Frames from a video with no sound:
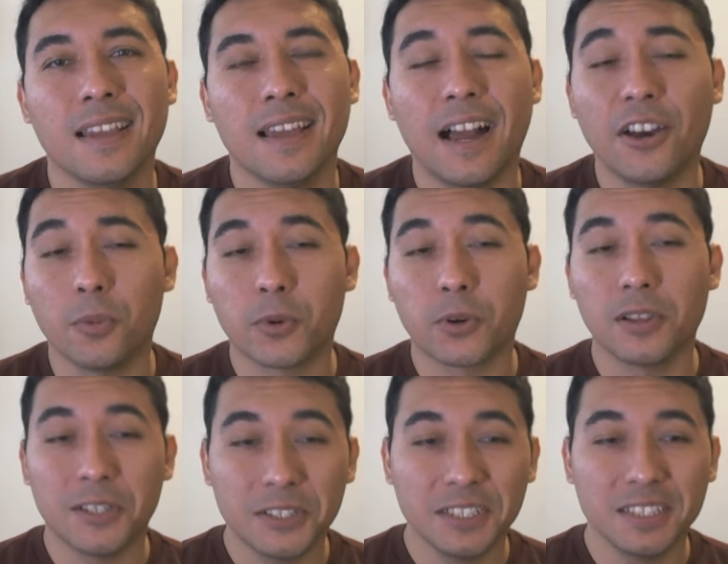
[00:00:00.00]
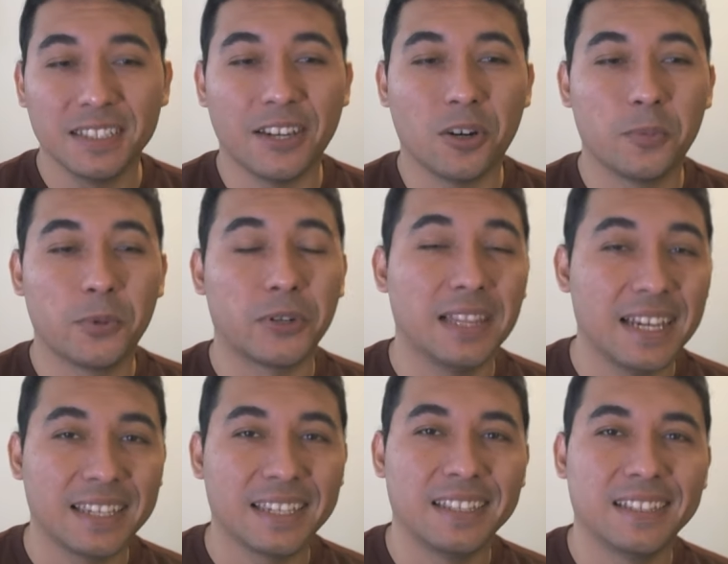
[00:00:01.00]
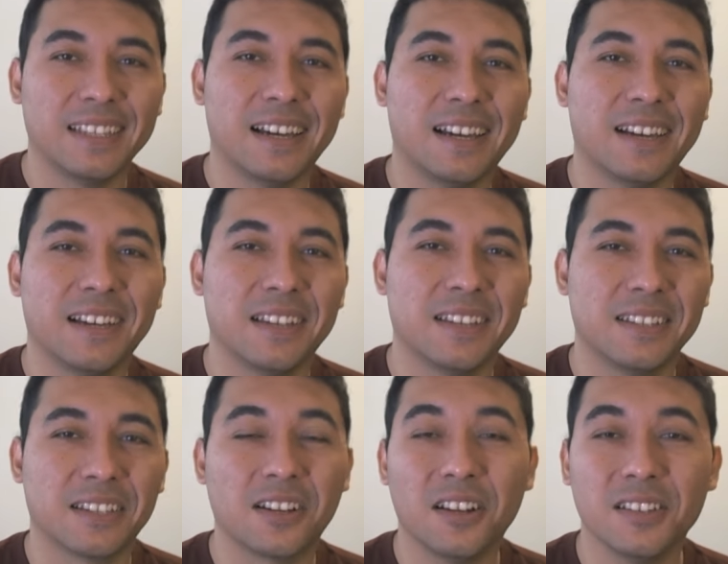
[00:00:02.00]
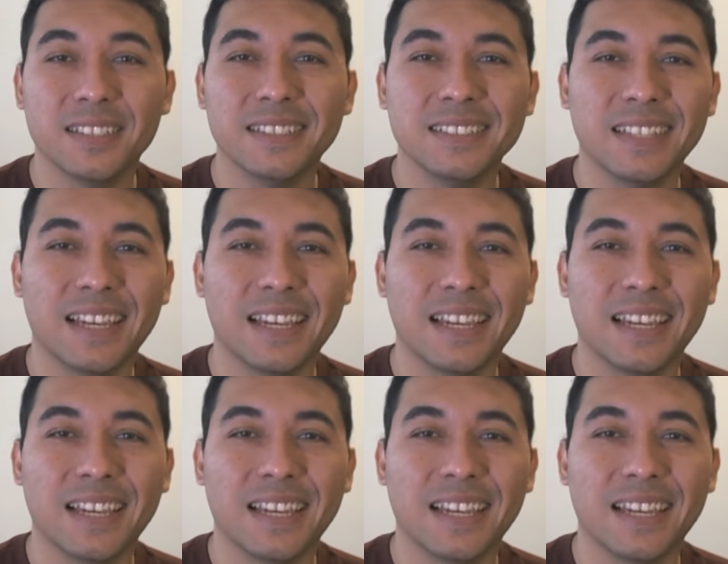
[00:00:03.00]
I hope you're learning, I hope you're liking the content,